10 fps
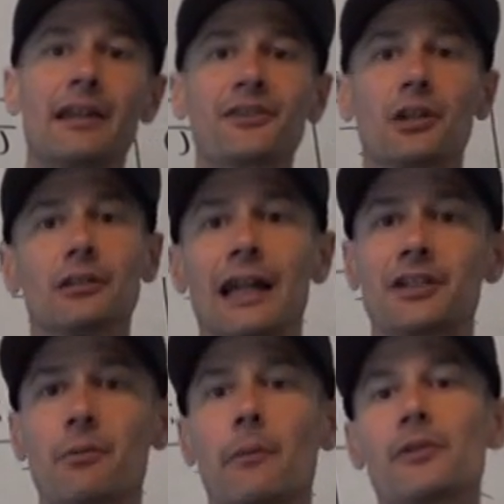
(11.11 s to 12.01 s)
SR
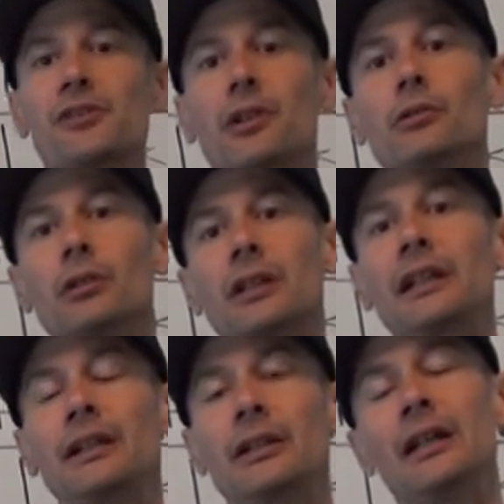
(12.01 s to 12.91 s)
latch when we start
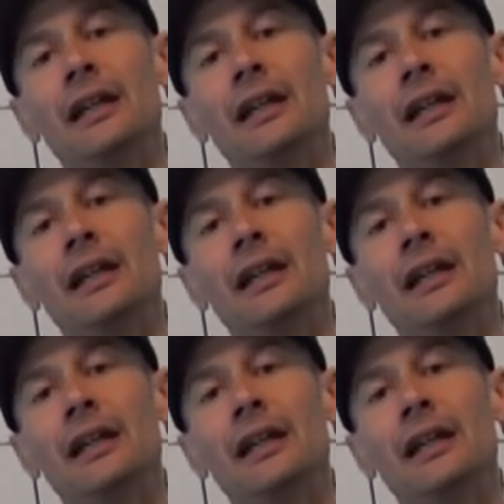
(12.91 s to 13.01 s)
looking